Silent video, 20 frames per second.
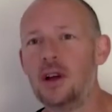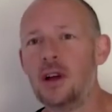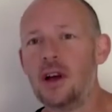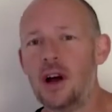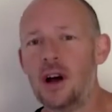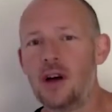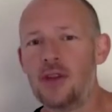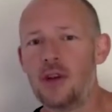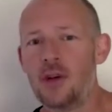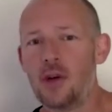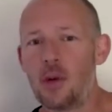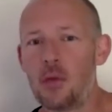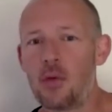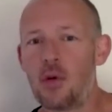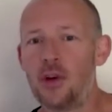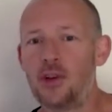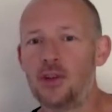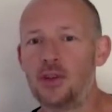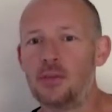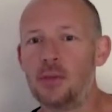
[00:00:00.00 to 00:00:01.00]
of their
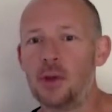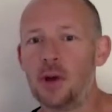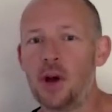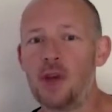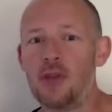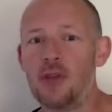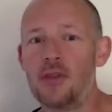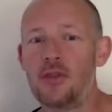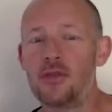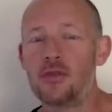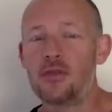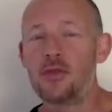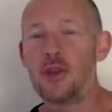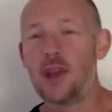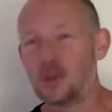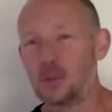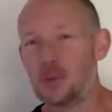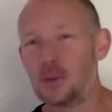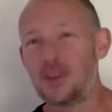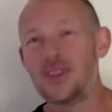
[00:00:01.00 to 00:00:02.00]
operation by over
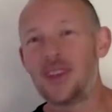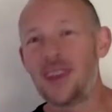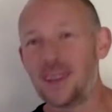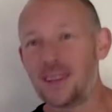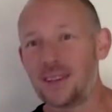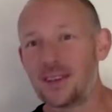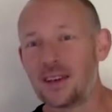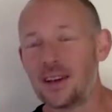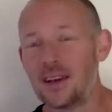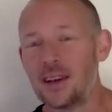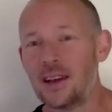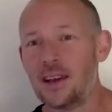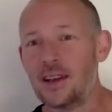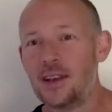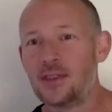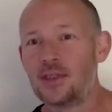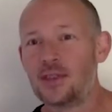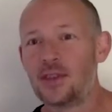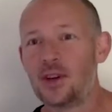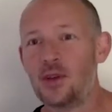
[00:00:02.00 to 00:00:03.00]
300%.
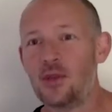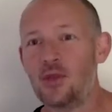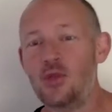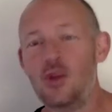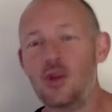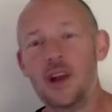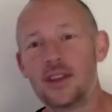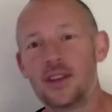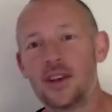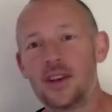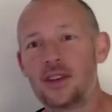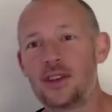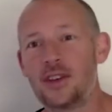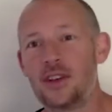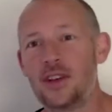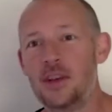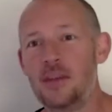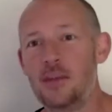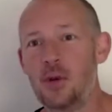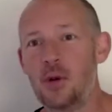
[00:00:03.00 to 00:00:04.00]
So really excited to
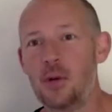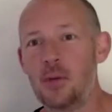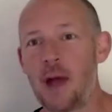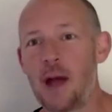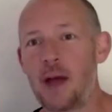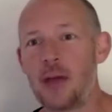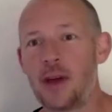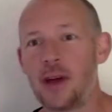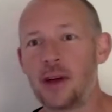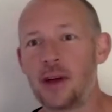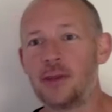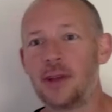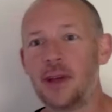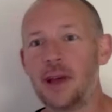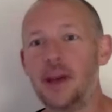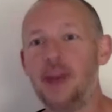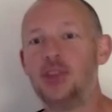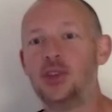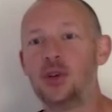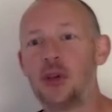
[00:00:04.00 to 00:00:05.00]
hear more about that.
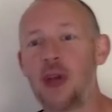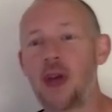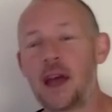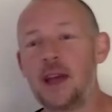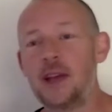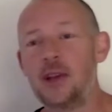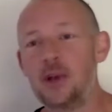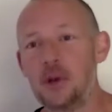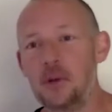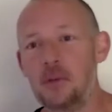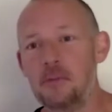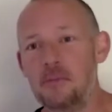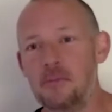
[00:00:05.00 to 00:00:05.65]
Hey John, how you doing?